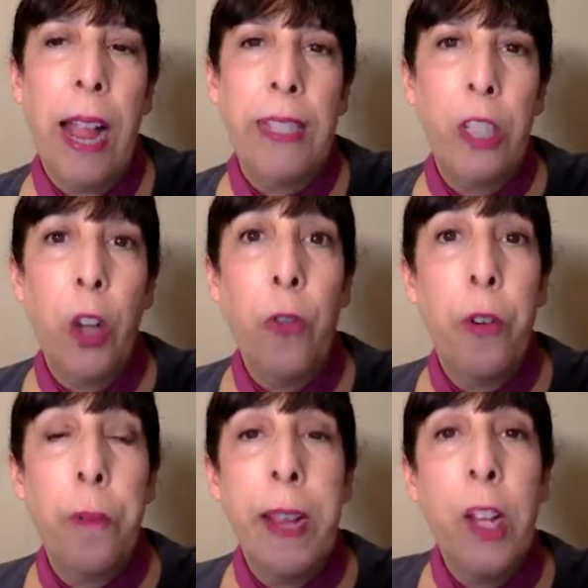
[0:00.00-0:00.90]
I had to go
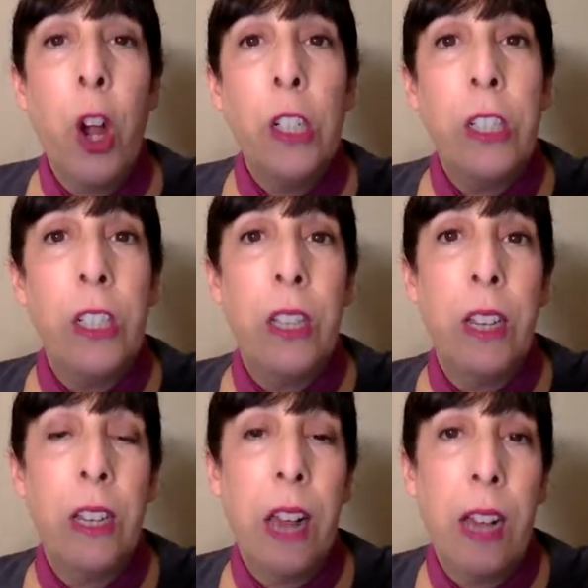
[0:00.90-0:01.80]
from my car to
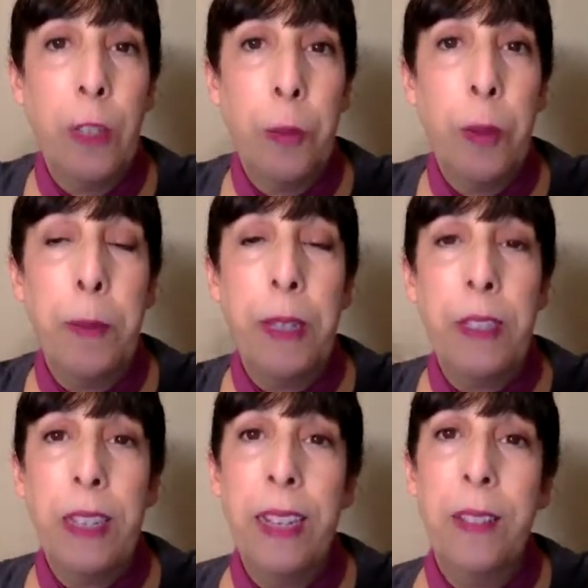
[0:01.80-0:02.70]
the hospital
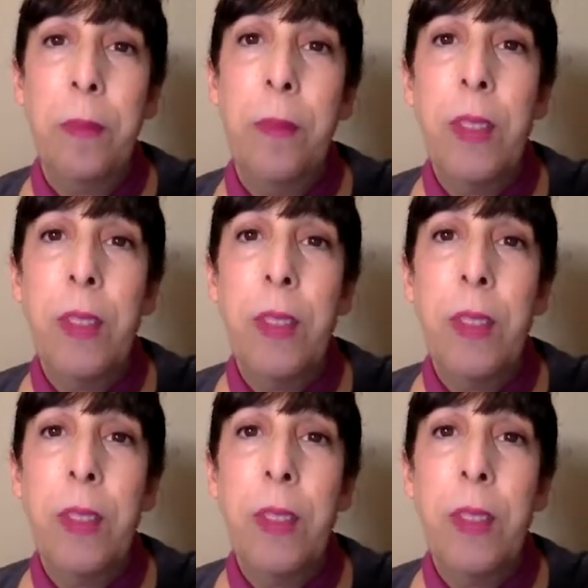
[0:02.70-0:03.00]
building.